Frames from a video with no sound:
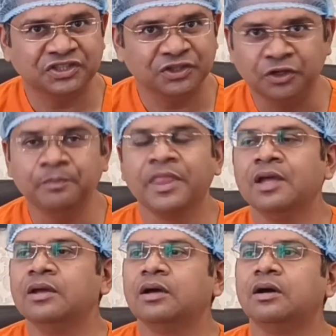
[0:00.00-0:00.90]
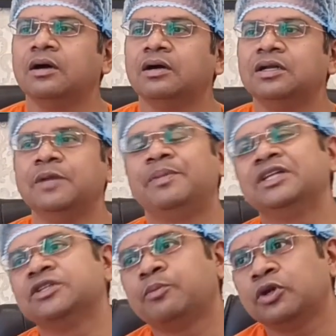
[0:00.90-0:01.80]

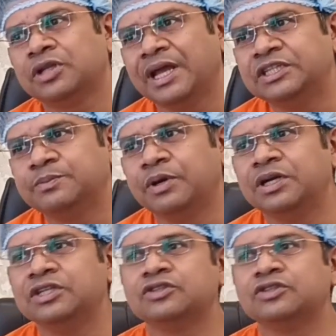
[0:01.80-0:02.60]
depends upon the expertise